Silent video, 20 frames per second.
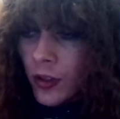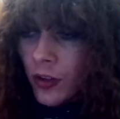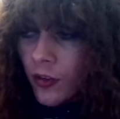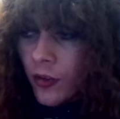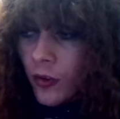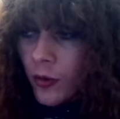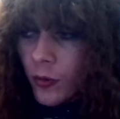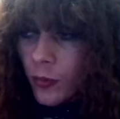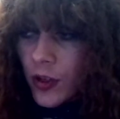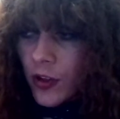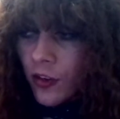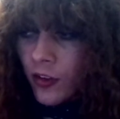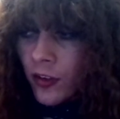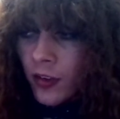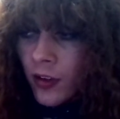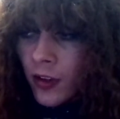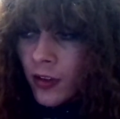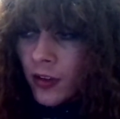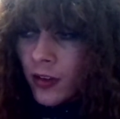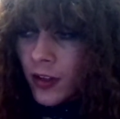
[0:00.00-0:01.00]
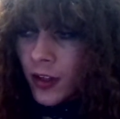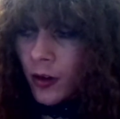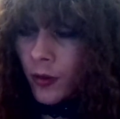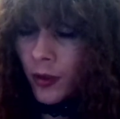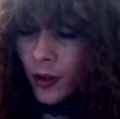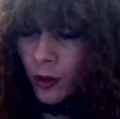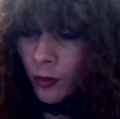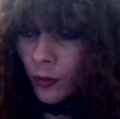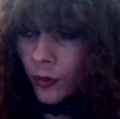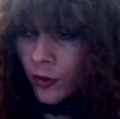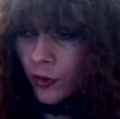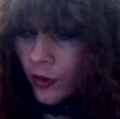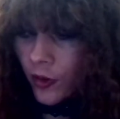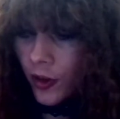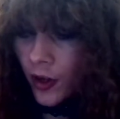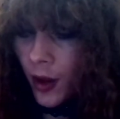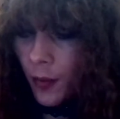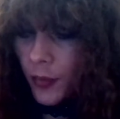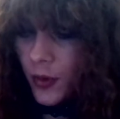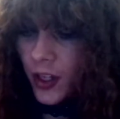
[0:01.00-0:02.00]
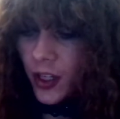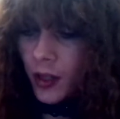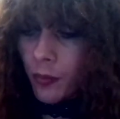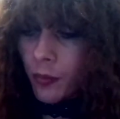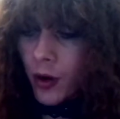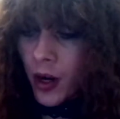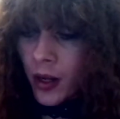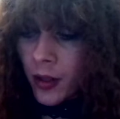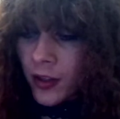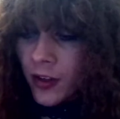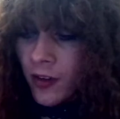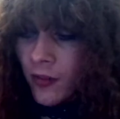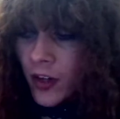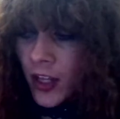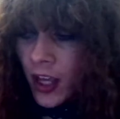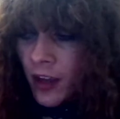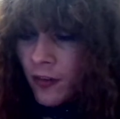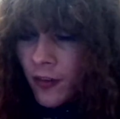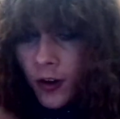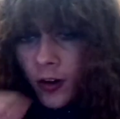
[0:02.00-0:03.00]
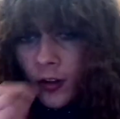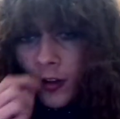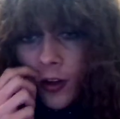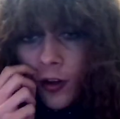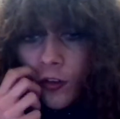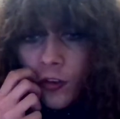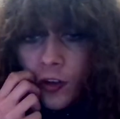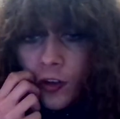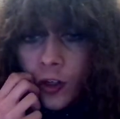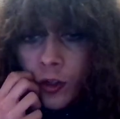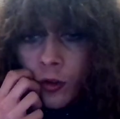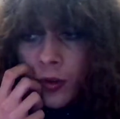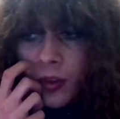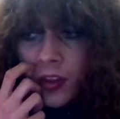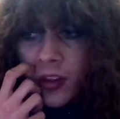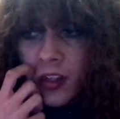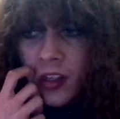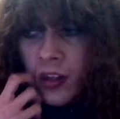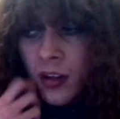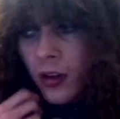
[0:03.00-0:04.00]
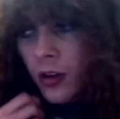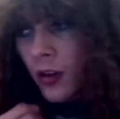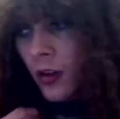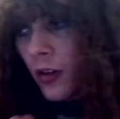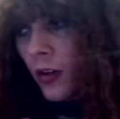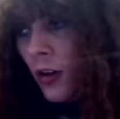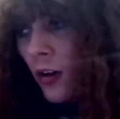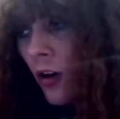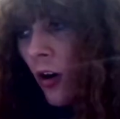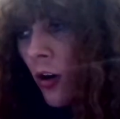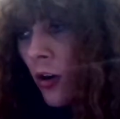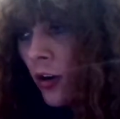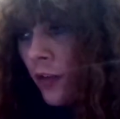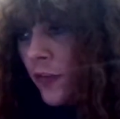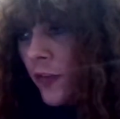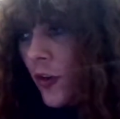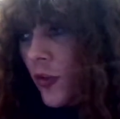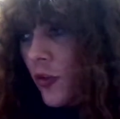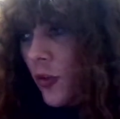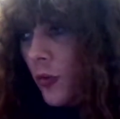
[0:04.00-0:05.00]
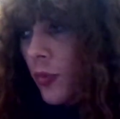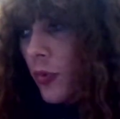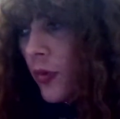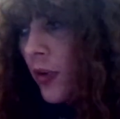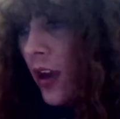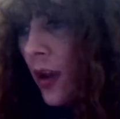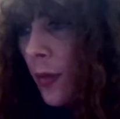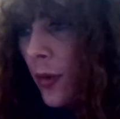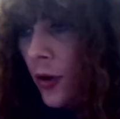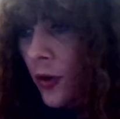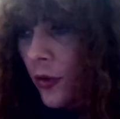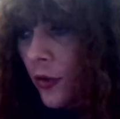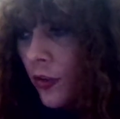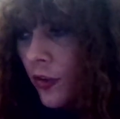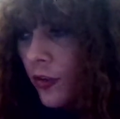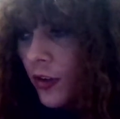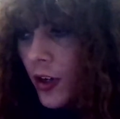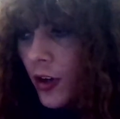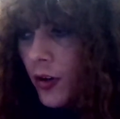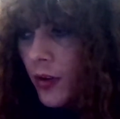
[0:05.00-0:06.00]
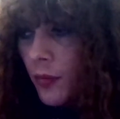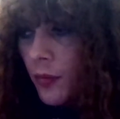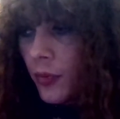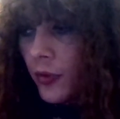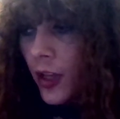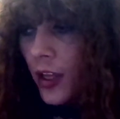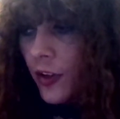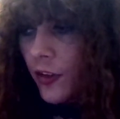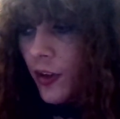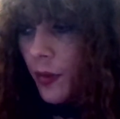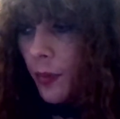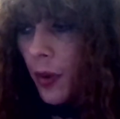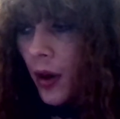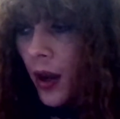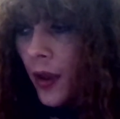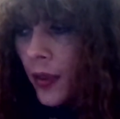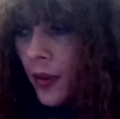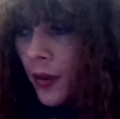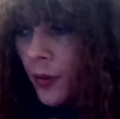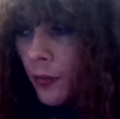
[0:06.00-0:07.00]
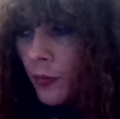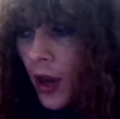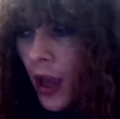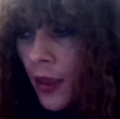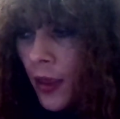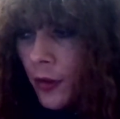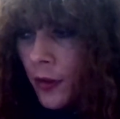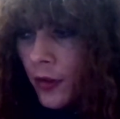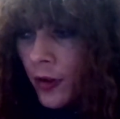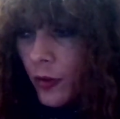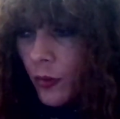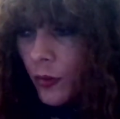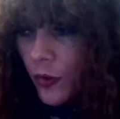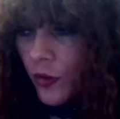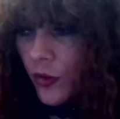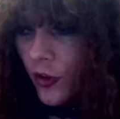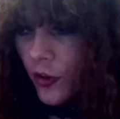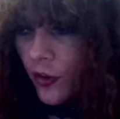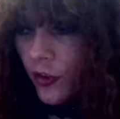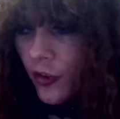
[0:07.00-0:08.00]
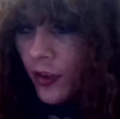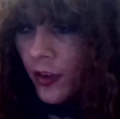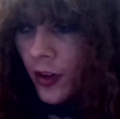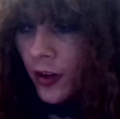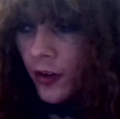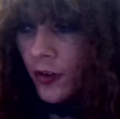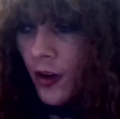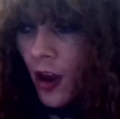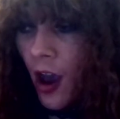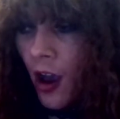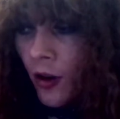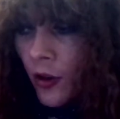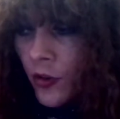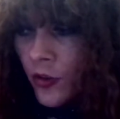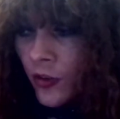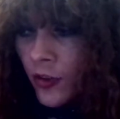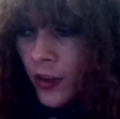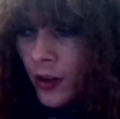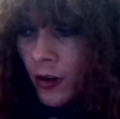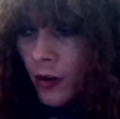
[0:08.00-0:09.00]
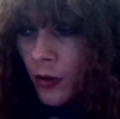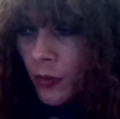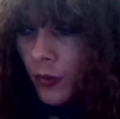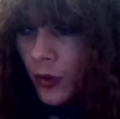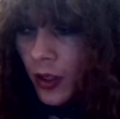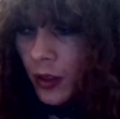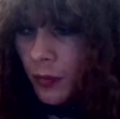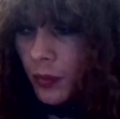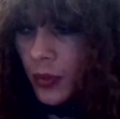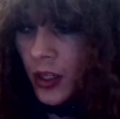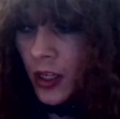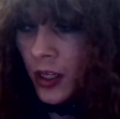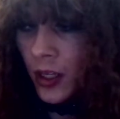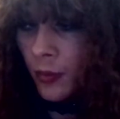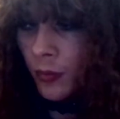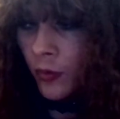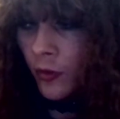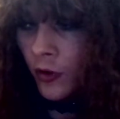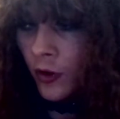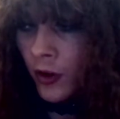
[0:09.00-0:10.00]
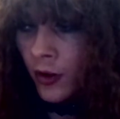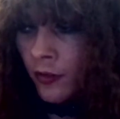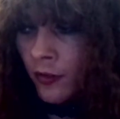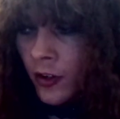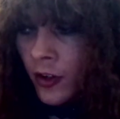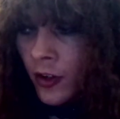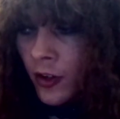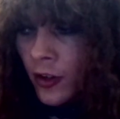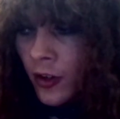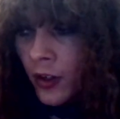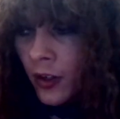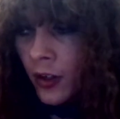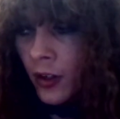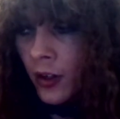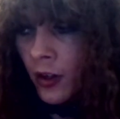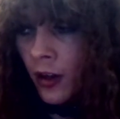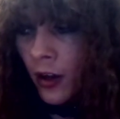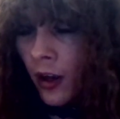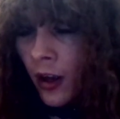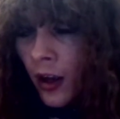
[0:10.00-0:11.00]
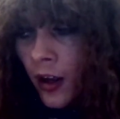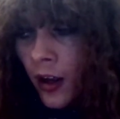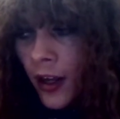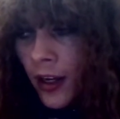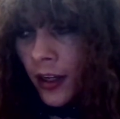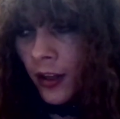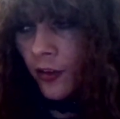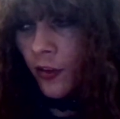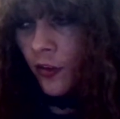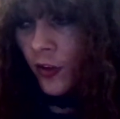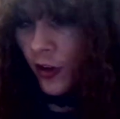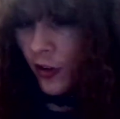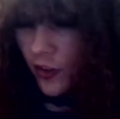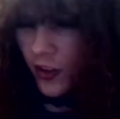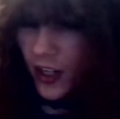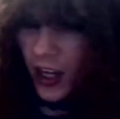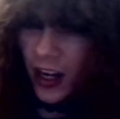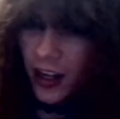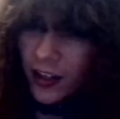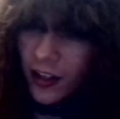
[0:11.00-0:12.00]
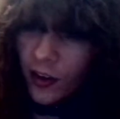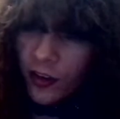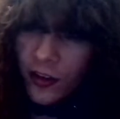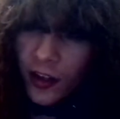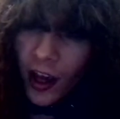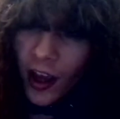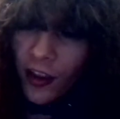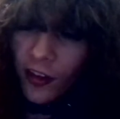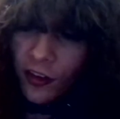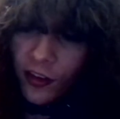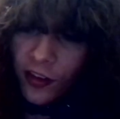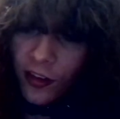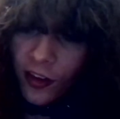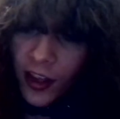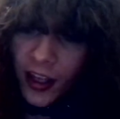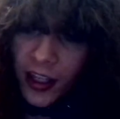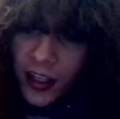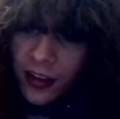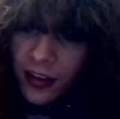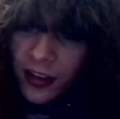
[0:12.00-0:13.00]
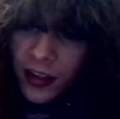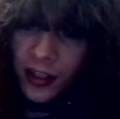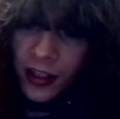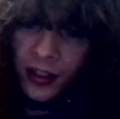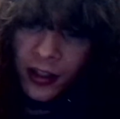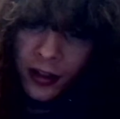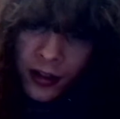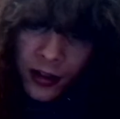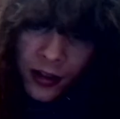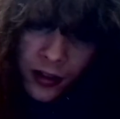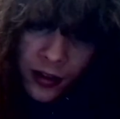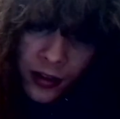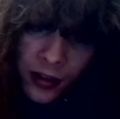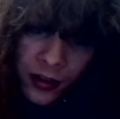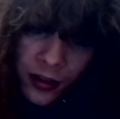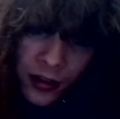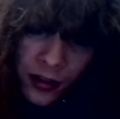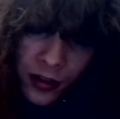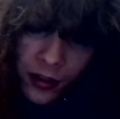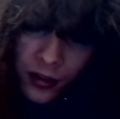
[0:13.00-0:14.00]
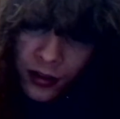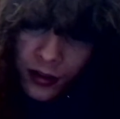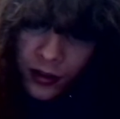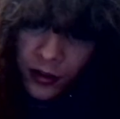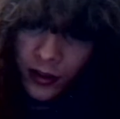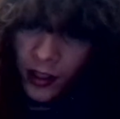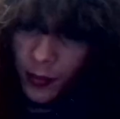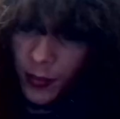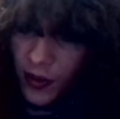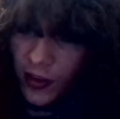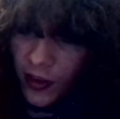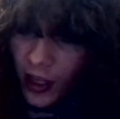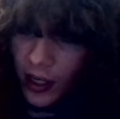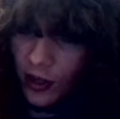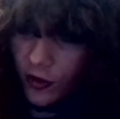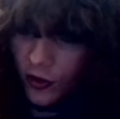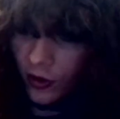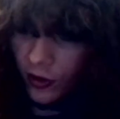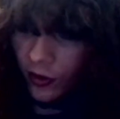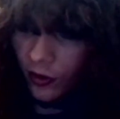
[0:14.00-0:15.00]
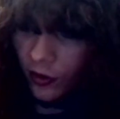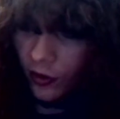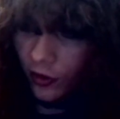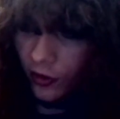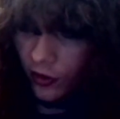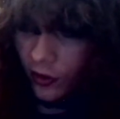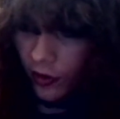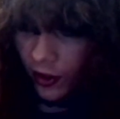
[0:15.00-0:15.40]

the reason that there was an uptick in productivity had very little to do with the artificial parameters placed upon them, rather than it was just their knowledge that they were like being observed. And it starts to kind of discuss like the limitations